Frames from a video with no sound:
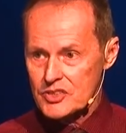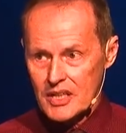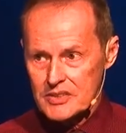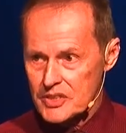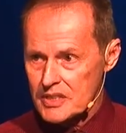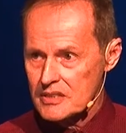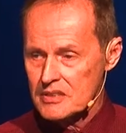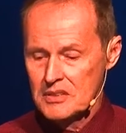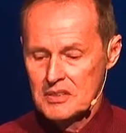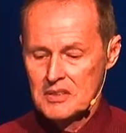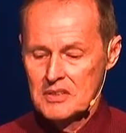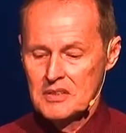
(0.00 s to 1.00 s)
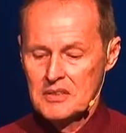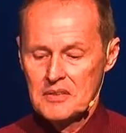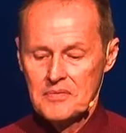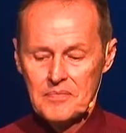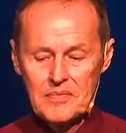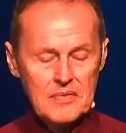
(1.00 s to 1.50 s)
judging?
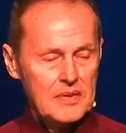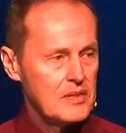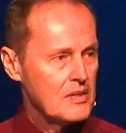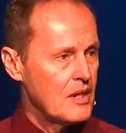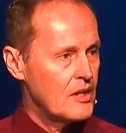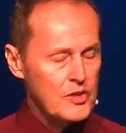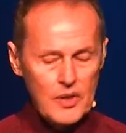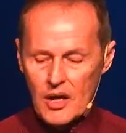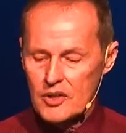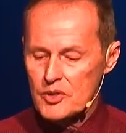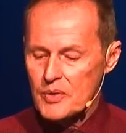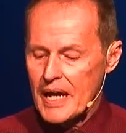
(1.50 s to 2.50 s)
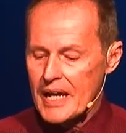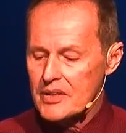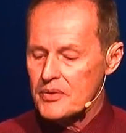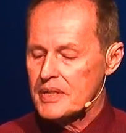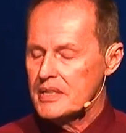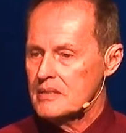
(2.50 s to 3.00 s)
Are you
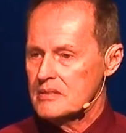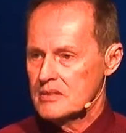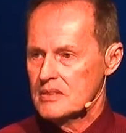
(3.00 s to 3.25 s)
angry?